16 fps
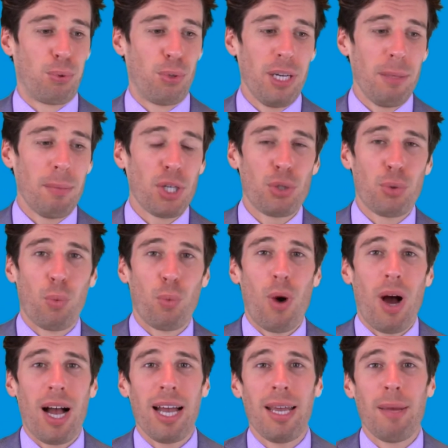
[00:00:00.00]
pretty much
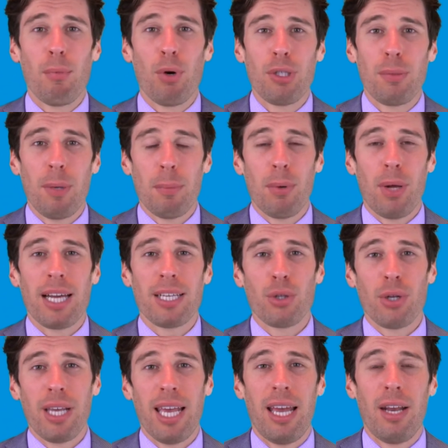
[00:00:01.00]
why most people
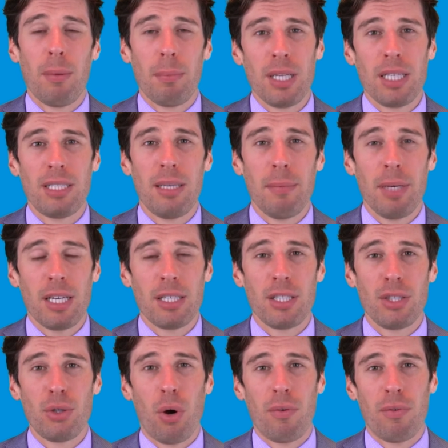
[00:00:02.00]
actually end up listing because
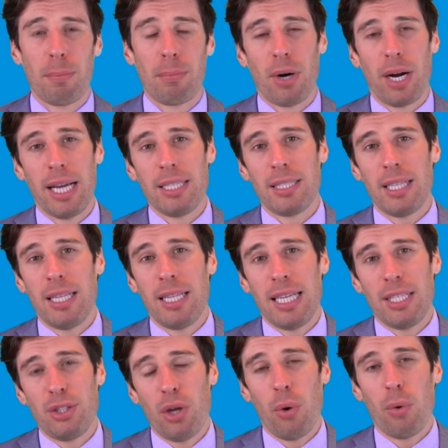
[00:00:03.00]
it's overpriced and
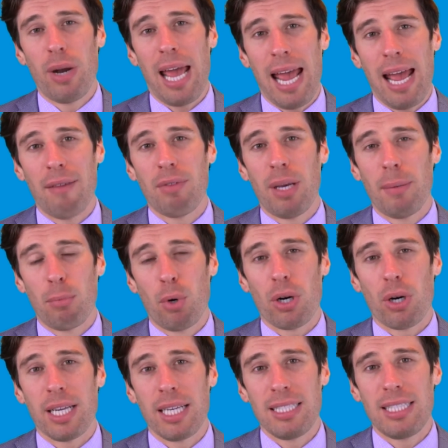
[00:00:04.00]
they don't have that
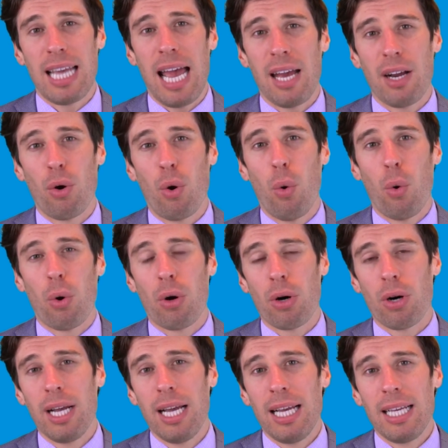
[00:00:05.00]
market data
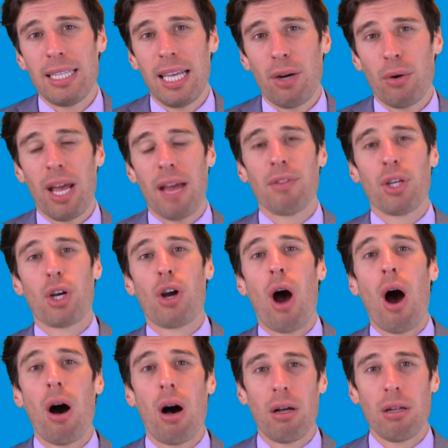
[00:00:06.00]
or they don't have the
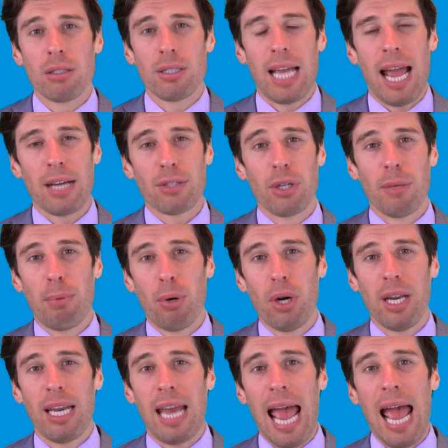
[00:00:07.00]
gall to actually
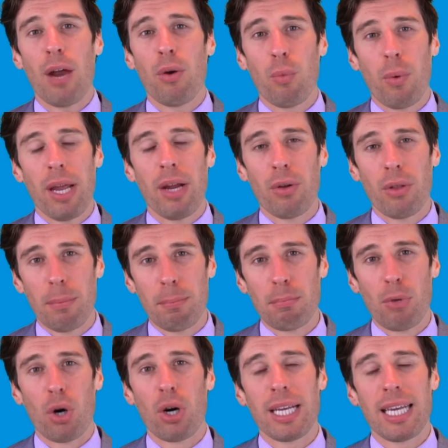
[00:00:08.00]
put it at where the
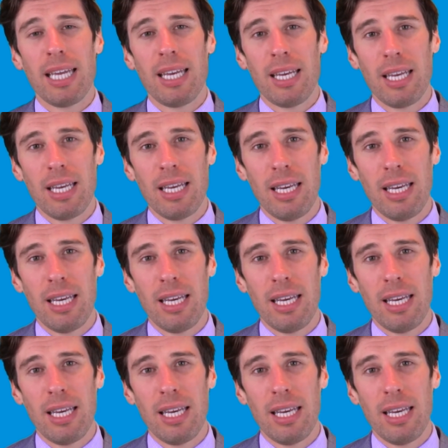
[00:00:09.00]
market